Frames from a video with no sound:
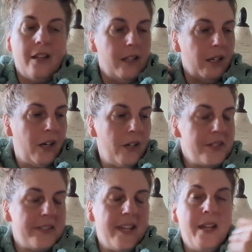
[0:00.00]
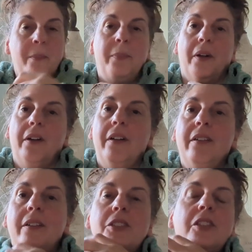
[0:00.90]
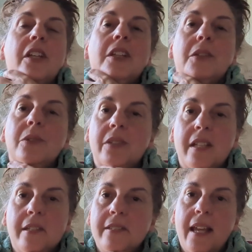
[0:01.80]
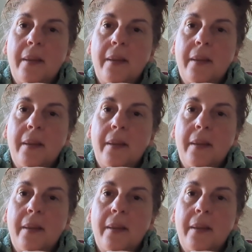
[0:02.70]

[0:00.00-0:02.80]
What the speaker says: her sample, she uses